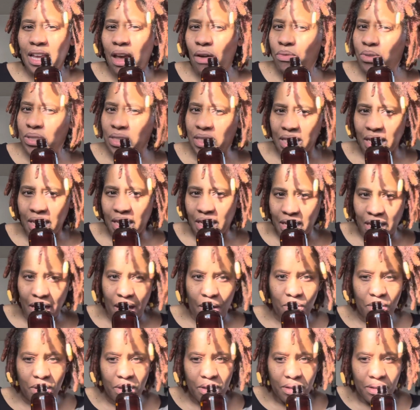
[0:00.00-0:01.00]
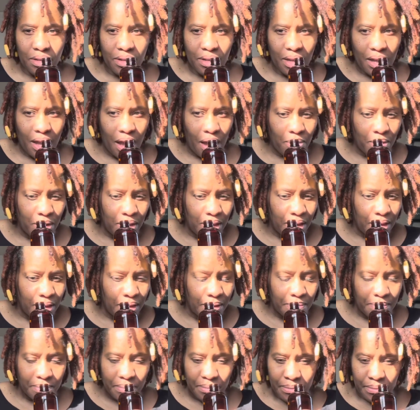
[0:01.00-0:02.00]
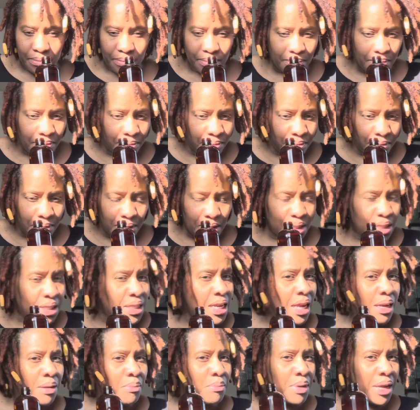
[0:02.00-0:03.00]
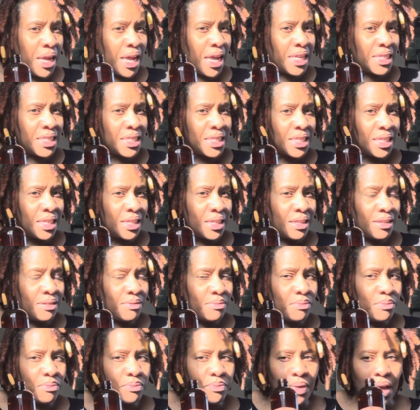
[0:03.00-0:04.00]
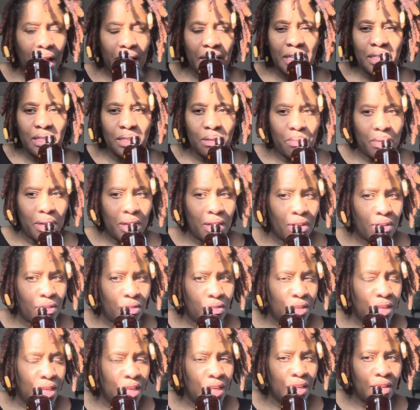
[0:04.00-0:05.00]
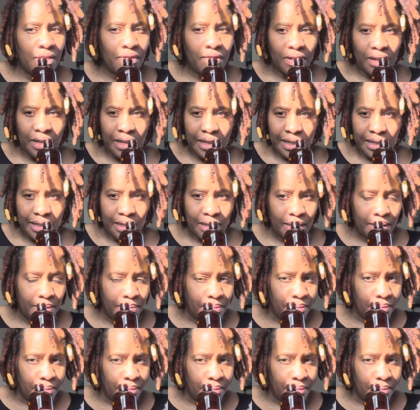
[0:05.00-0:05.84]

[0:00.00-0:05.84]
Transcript: was thinking I would get. It's not a bad scent. I can smell the hint of vanilla